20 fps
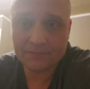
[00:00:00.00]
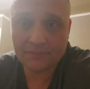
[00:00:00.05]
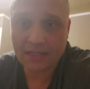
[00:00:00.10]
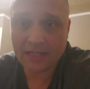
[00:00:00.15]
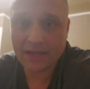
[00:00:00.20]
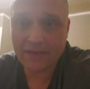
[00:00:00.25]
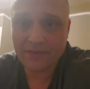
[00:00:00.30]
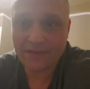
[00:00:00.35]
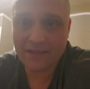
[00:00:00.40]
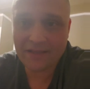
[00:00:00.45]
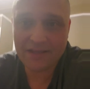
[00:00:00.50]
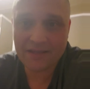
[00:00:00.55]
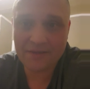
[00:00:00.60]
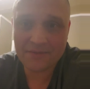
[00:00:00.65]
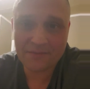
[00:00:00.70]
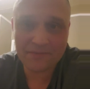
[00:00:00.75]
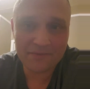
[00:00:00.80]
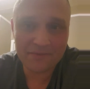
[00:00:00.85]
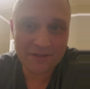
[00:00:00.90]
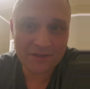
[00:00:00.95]
And
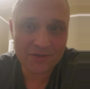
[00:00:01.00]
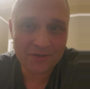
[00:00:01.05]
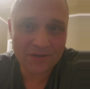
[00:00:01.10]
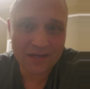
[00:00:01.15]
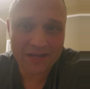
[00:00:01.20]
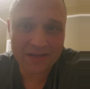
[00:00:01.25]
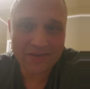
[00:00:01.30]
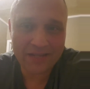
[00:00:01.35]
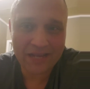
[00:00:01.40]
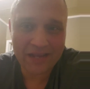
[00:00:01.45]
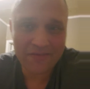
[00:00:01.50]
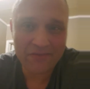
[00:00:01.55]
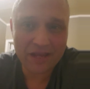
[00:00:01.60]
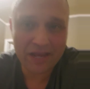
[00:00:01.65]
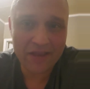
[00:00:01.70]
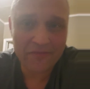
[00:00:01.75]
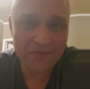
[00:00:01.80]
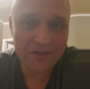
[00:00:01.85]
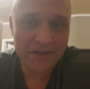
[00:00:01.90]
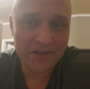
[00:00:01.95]
then
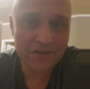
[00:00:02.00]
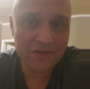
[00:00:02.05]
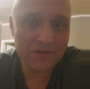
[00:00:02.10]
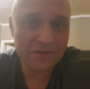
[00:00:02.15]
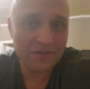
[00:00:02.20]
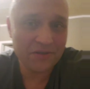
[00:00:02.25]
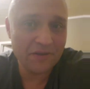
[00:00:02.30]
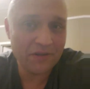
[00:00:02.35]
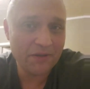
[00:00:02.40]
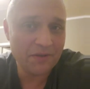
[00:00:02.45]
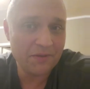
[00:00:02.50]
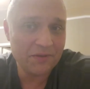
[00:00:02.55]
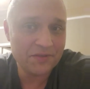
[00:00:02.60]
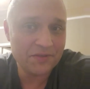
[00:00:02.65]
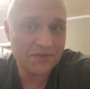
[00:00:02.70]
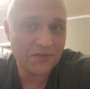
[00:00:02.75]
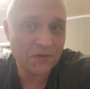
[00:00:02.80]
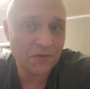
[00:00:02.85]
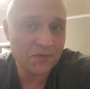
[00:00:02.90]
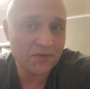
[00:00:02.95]
and then
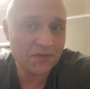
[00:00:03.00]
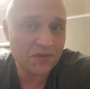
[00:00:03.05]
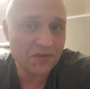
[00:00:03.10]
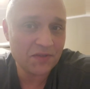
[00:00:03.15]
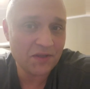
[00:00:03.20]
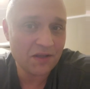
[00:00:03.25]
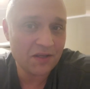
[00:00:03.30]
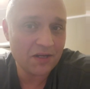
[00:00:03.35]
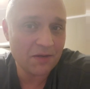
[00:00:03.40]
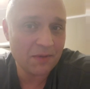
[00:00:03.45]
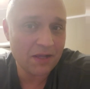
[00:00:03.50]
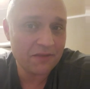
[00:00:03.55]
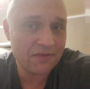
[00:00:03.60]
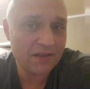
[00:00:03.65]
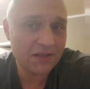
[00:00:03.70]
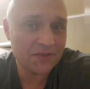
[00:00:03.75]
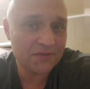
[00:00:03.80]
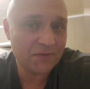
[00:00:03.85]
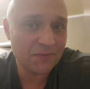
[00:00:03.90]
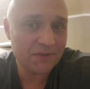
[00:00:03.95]
so talking about
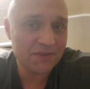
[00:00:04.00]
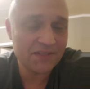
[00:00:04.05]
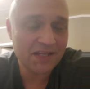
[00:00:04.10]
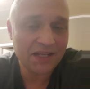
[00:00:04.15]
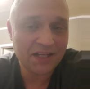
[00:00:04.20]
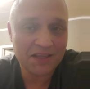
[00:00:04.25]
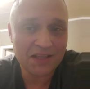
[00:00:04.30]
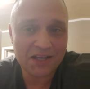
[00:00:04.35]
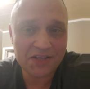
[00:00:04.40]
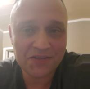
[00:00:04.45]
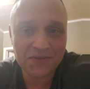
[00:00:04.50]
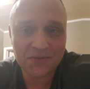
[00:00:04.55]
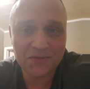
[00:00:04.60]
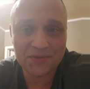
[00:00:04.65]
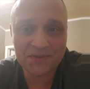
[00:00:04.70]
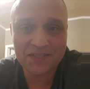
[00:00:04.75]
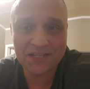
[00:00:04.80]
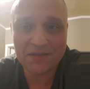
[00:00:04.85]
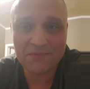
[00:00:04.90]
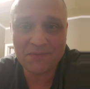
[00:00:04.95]
things from a psychological
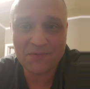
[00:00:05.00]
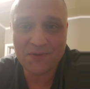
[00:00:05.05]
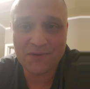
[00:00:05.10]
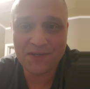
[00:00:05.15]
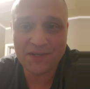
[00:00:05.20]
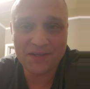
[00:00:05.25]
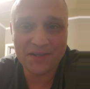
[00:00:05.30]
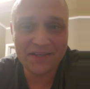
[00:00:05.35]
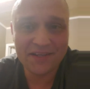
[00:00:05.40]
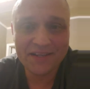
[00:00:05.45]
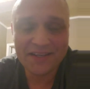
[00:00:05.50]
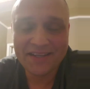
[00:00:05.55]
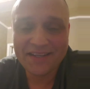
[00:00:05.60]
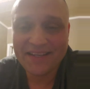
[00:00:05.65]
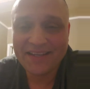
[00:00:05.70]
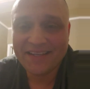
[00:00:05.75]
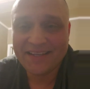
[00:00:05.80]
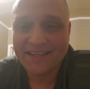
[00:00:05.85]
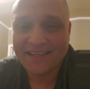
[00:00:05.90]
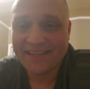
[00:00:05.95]
standpoint,
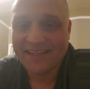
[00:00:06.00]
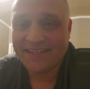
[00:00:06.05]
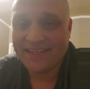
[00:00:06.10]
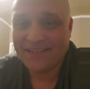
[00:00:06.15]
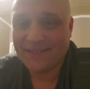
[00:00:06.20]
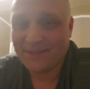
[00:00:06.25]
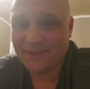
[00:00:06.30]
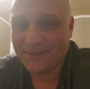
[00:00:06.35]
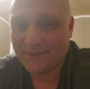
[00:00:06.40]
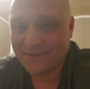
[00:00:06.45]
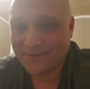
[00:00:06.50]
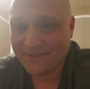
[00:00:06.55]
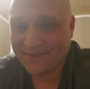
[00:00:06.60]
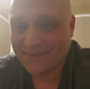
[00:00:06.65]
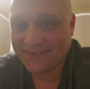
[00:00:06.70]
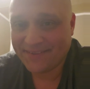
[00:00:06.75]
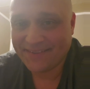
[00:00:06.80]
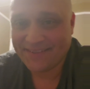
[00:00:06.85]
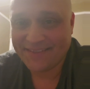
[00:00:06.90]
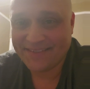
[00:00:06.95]

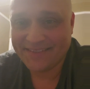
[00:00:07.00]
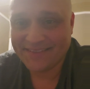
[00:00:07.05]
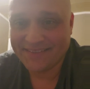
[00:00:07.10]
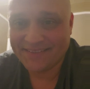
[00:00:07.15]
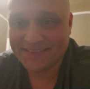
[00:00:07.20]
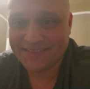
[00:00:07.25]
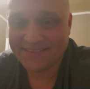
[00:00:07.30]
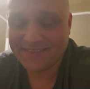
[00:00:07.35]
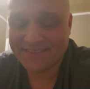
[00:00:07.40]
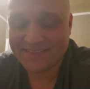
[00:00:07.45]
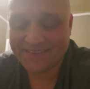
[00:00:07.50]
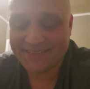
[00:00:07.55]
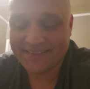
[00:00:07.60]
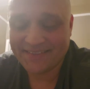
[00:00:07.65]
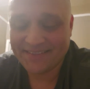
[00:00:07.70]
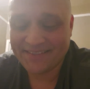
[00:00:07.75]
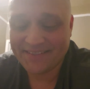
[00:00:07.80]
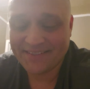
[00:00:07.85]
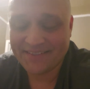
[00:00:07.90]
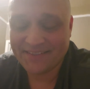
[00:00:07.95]
is
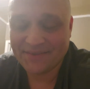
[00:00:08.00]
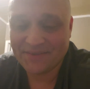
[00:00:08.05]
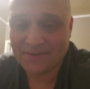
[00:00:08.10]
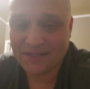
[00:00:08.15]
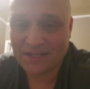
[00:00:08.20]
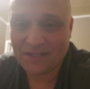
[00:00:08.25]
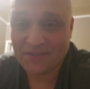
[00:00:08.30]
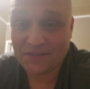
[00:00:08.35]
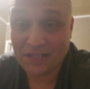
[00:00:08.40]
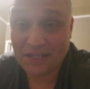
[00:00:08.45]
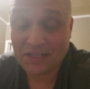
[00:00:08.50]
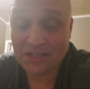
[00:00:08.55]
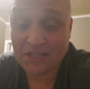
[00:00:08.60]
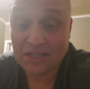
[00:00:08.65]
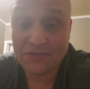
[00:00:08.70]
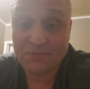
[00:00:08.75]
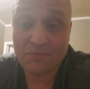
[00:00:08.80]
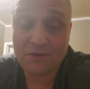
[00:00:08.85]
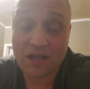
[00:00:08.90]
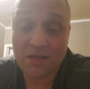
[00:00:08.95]

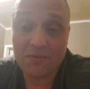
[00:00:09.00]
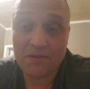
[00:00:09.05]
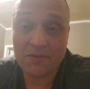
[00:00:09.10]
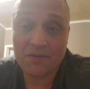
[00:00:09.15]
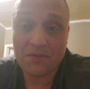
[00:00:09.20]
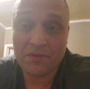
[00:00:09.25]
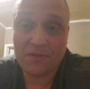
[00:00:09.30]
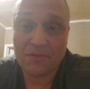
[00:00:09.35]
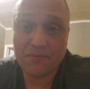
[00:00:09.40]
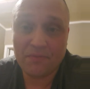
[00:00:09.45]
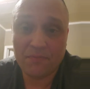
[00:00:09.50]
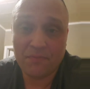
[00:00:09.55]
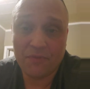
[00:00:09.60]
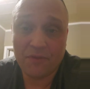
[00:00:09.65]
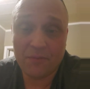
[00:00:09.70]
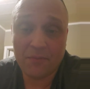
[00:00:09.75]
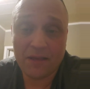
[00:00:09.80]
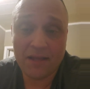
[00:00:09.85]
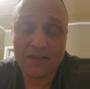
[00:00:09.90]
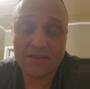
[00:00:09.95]
probably
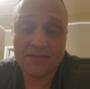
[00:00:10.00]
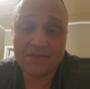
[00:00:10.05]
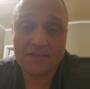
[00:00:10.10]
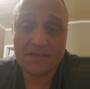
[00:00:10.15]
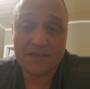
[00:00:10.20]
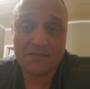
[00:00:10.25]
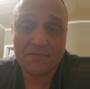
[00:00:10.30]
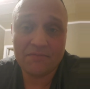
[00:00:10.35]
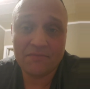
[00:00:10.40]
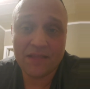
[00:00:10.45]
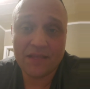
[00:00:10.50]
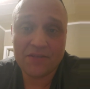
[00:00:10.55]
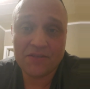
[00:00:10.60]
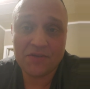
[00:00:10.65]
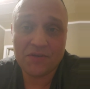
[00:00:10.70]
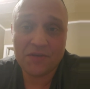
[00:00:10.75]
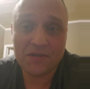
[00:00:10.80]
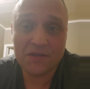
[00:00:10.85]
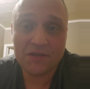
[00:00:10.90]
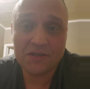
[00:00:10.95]
the best that
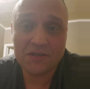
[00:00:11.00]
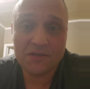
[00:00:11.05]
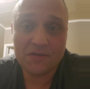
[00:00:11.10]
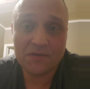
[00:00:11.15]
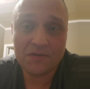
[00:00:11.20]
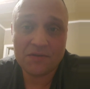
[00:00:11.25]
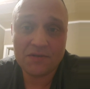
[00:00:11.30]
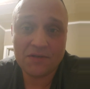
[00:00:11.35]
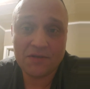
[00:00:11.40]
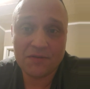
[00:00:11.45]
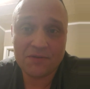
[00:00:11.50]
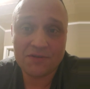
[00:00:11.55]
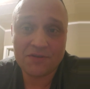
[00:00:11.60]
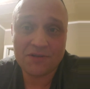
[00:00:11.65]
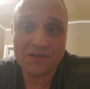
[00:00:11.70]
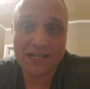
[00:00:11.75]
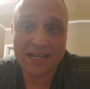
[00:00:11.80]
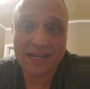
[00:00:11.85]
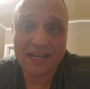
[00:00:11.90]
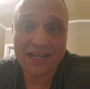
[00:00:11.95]
you can do.
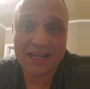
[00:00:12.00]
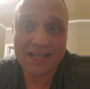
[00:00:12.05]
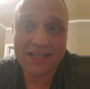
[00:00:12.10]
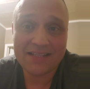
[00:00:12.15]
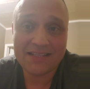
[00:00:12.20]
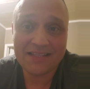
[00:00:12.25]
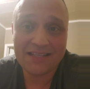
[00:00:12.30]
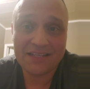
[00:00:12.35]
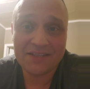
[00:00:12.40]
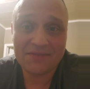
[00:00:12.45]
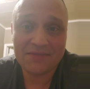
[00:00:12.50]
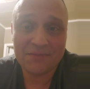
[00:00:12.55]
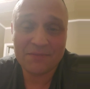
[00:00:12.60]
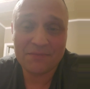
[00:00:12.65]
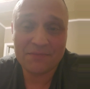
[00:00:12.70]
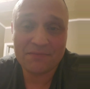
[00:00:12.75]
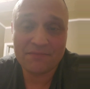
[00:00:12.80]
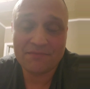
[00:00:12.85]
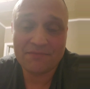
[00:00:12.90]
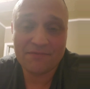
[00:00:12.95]
Start to analyze things
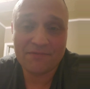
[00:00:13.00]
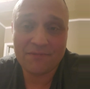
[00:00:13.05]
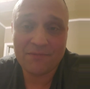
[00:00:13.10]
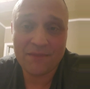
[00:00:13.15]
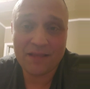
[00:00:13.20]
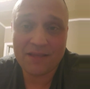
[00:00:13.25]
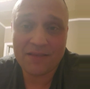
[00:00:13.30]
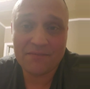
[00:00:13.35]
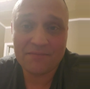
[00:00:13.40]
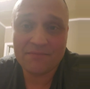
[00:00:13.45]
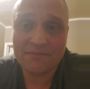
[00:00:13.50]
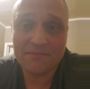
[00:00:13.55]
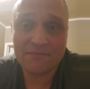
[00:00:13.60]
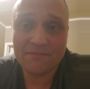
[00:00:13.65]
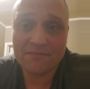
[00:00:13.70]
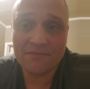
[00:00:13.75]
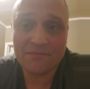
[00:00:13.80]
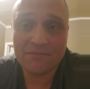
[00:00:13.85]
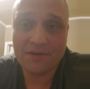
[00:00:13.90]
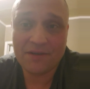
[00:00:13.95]
from that,
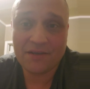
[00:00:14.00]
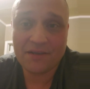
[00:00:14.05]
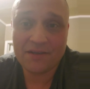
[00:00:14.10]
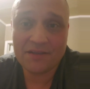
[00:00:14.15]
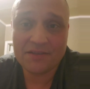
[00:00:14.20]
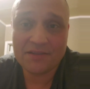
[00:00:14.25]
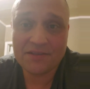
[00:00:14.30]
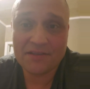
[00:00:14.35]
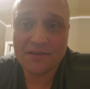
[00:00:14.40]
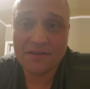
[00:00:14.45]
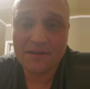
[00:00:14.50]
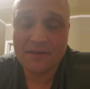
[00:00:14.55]
because